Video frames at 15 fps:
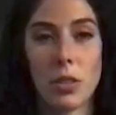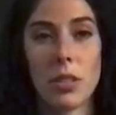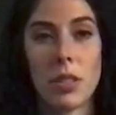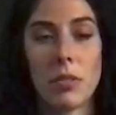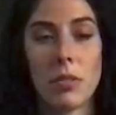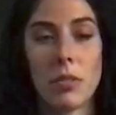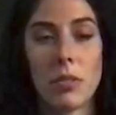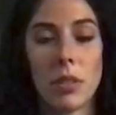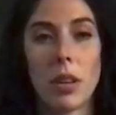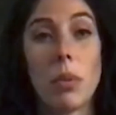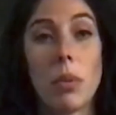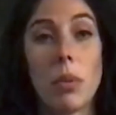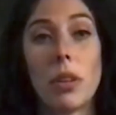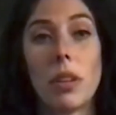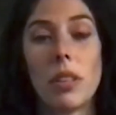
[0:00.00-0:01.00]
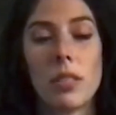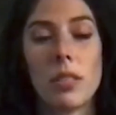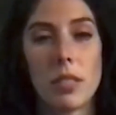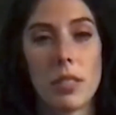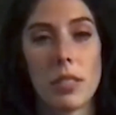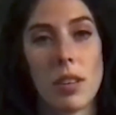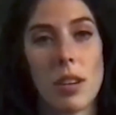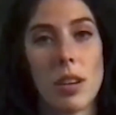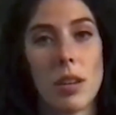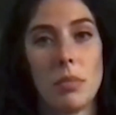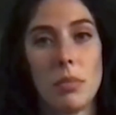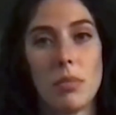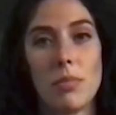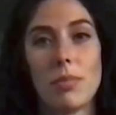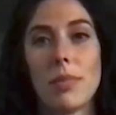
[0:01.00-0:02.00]
the different components.
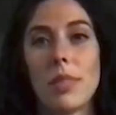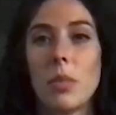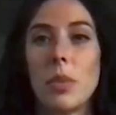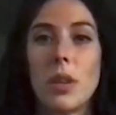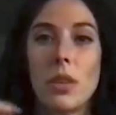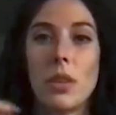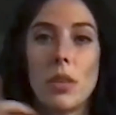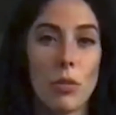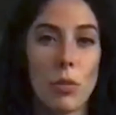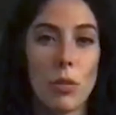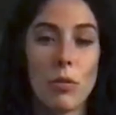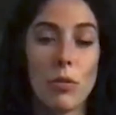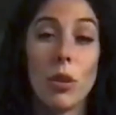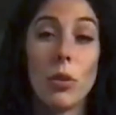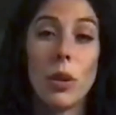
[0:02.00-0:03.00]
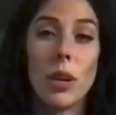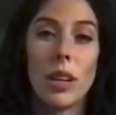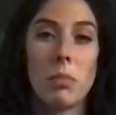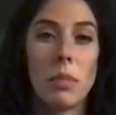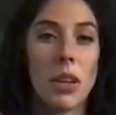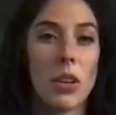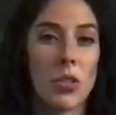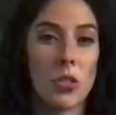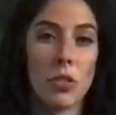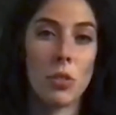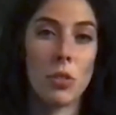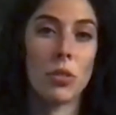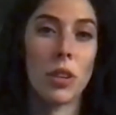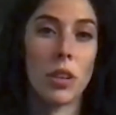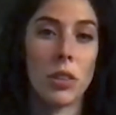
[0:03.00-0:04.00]
Then we review it and make sure
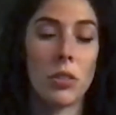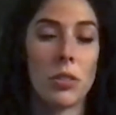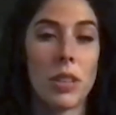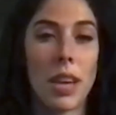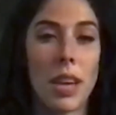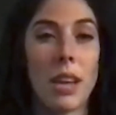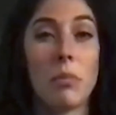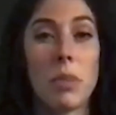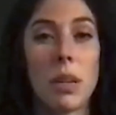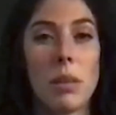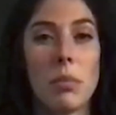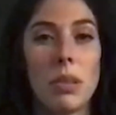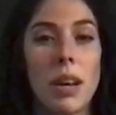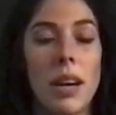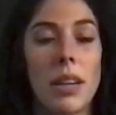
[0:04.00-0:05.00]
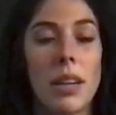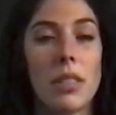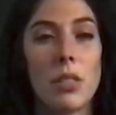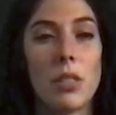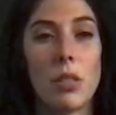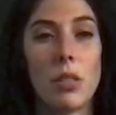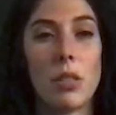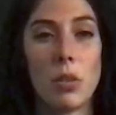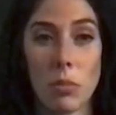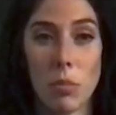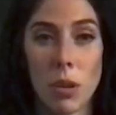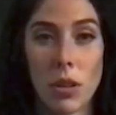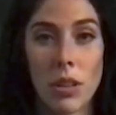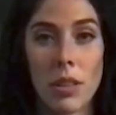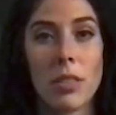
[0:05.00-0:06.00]
those colors can be applied to those
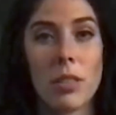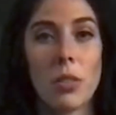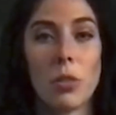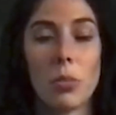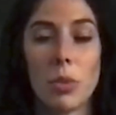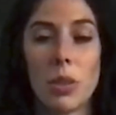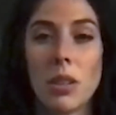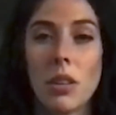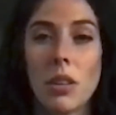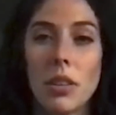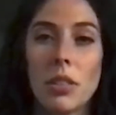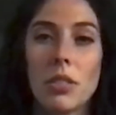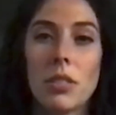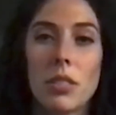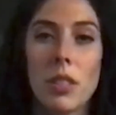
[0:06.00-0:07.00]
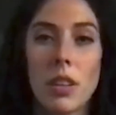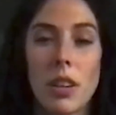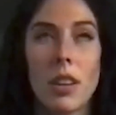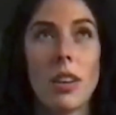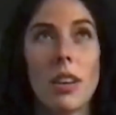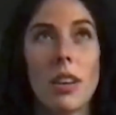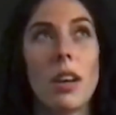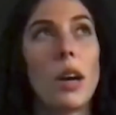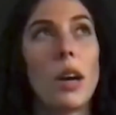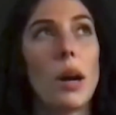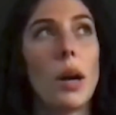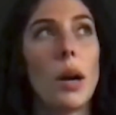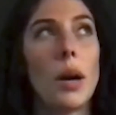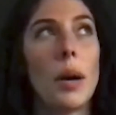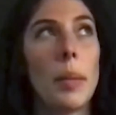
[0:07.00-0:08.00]
components and those materials.
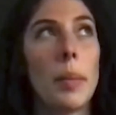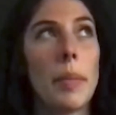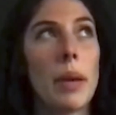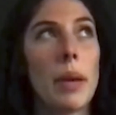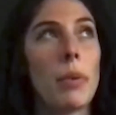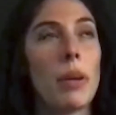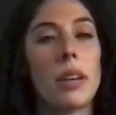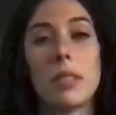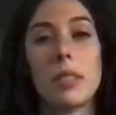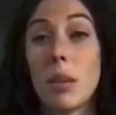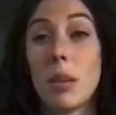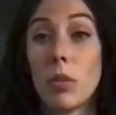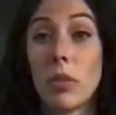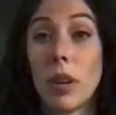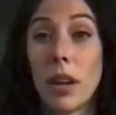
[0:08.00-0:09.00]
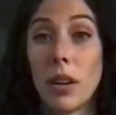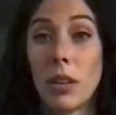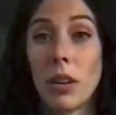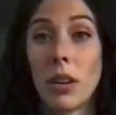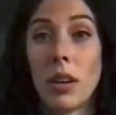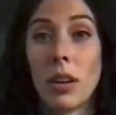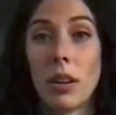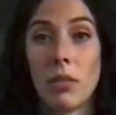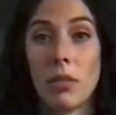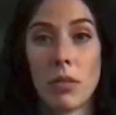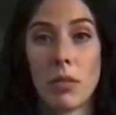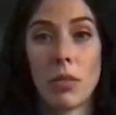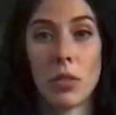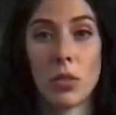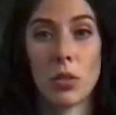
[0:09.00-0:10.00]
Then we'll get a sample round of the
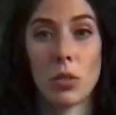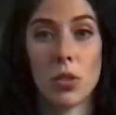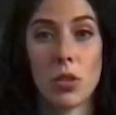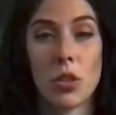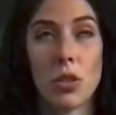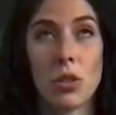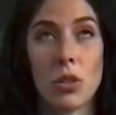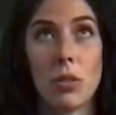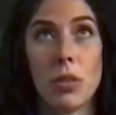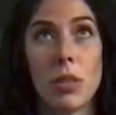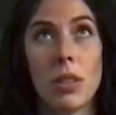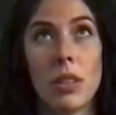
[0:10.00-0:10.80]
physical shoe,